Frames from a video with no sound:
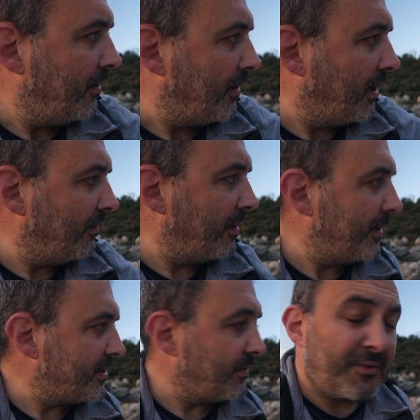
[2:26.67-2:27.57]
lovely
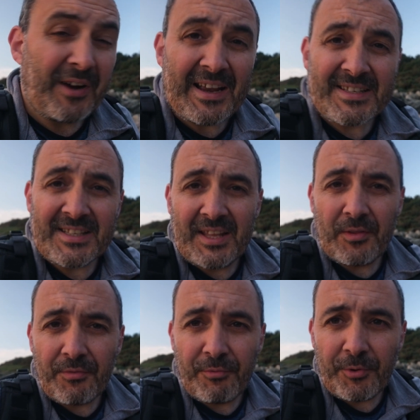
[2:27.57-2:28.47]
bits of grass, and then
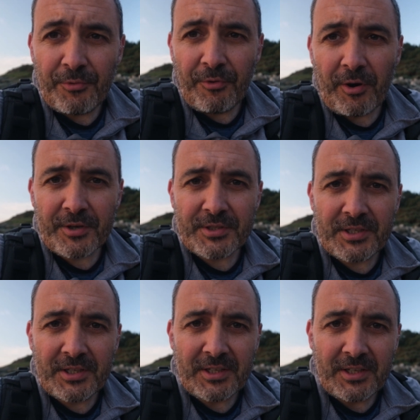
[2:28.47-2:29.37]
through
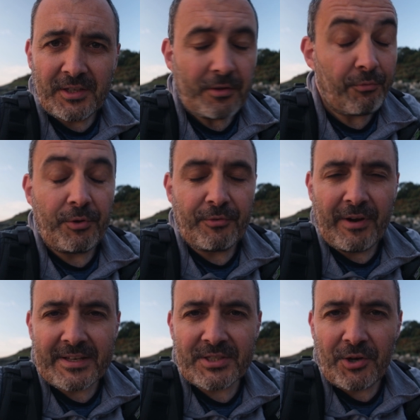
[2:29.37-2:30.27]
the
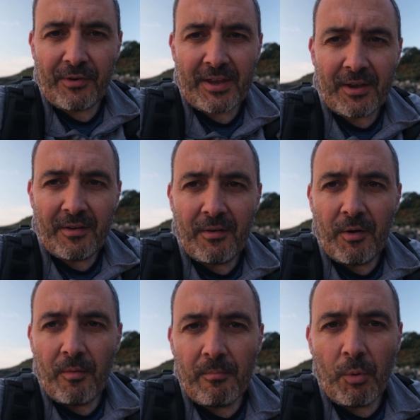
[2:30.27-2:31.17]
grass,
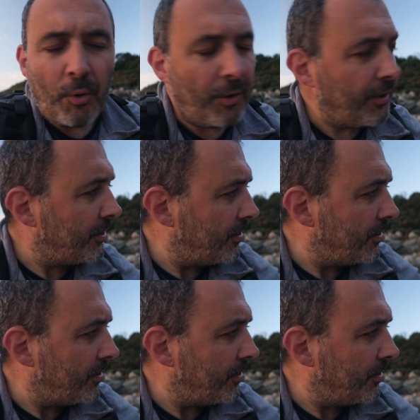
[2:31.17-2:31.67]
more